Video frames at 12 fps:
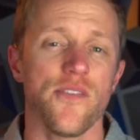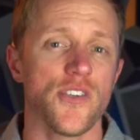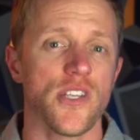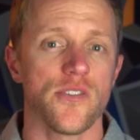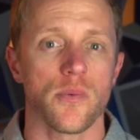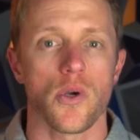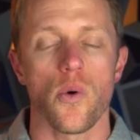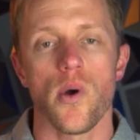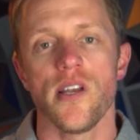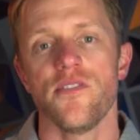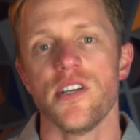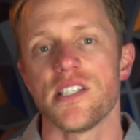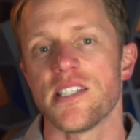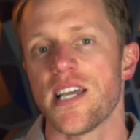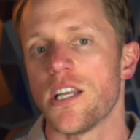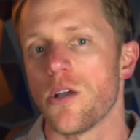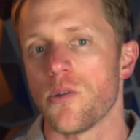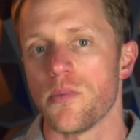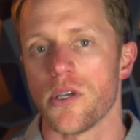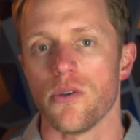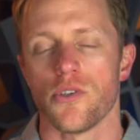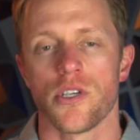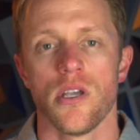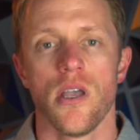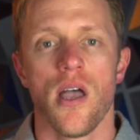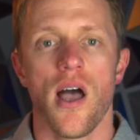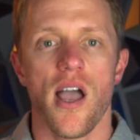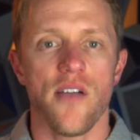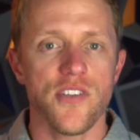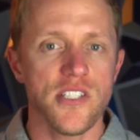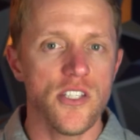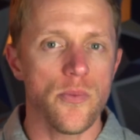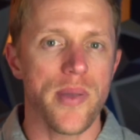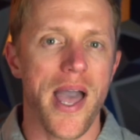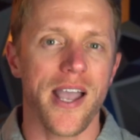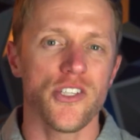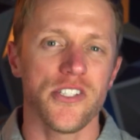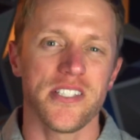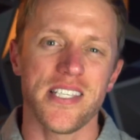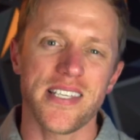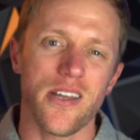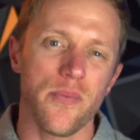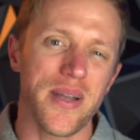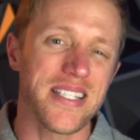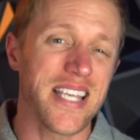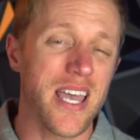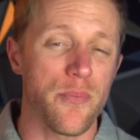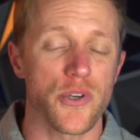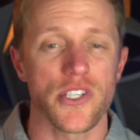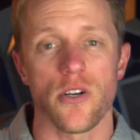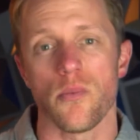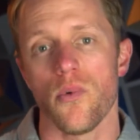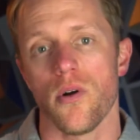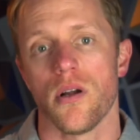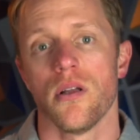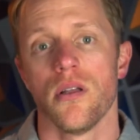yourself some coin if you decide to go with Magoosh. I often see their packages discounted by 10% or more.